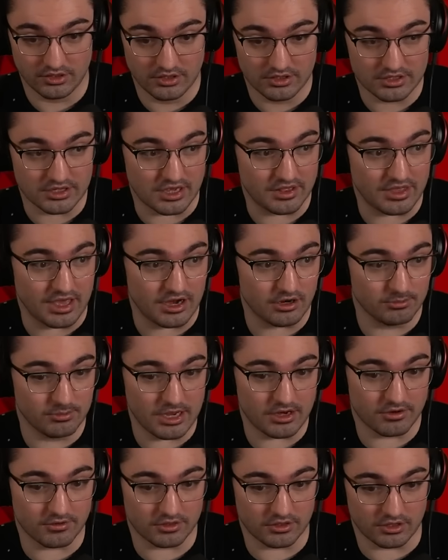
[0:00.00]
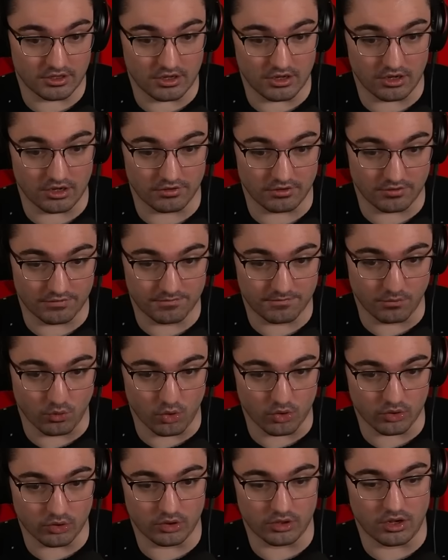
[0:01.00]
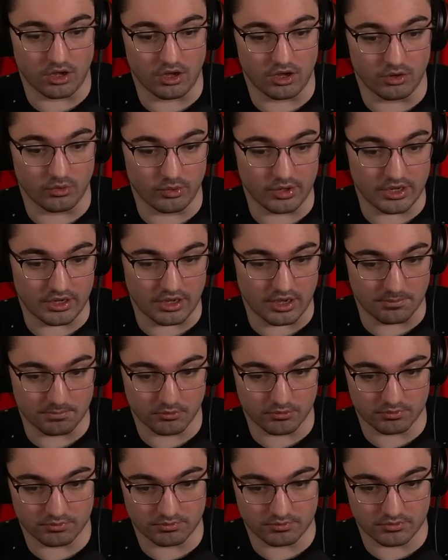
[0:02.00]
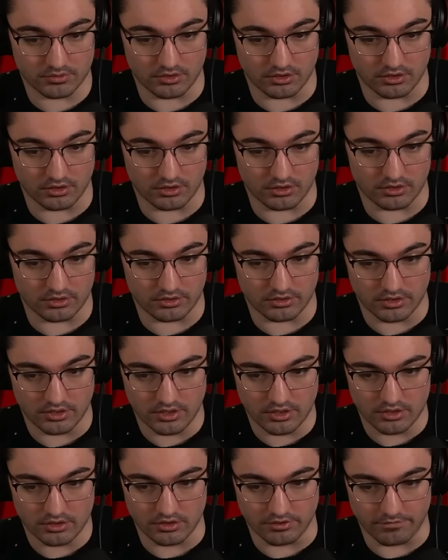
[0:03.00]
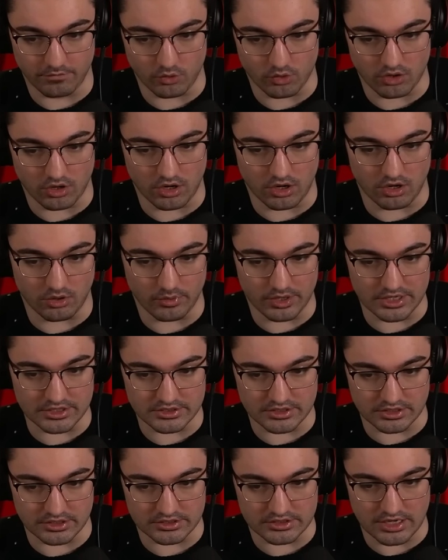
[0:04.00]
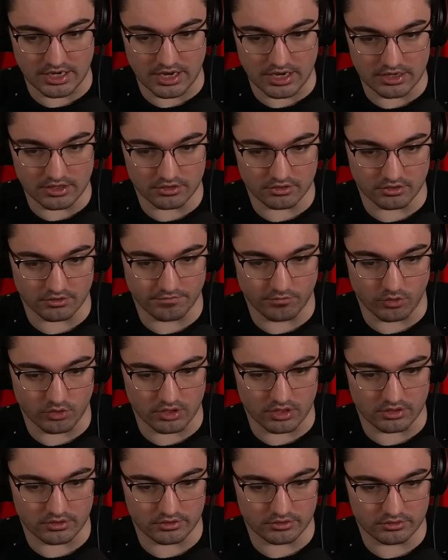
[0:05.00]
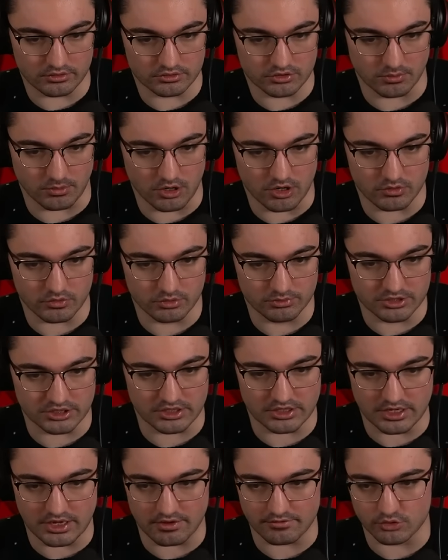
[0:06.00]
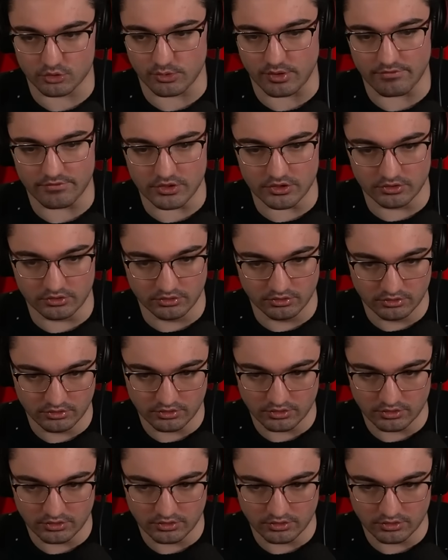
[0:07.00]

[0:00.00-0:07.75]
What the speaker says: Okay, that'll make the 4 hallway up the 4 hallways in a day, or 4 tomorrow rooms in a day, trivial.